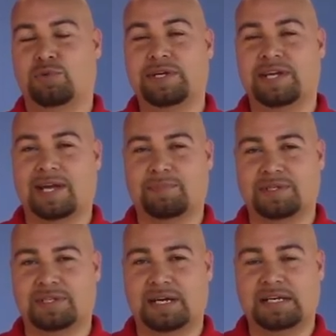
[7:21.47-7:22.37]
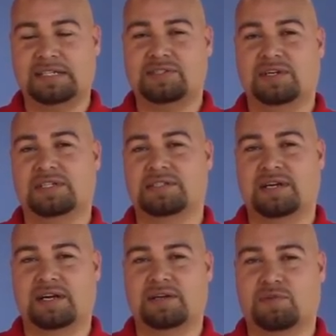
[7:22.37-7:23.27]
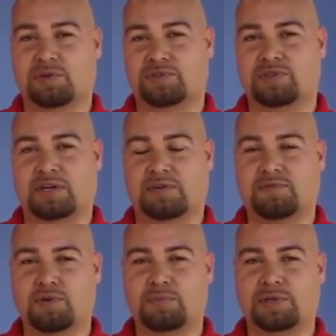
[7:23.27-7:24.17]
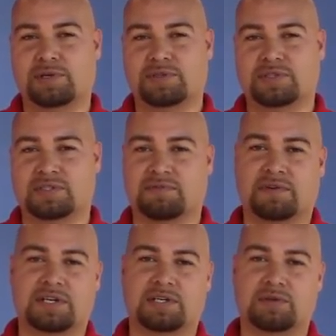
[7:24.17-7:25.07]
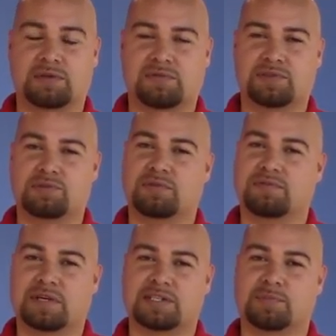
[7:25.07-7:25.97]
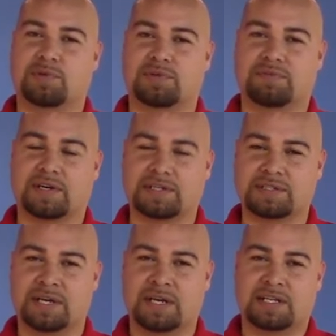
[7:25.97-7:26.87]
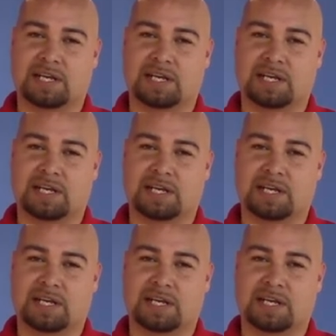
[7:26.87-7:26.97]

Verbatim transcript: recap, the Dynasonics line of ultrasonic flow meters is a very universal and flexible device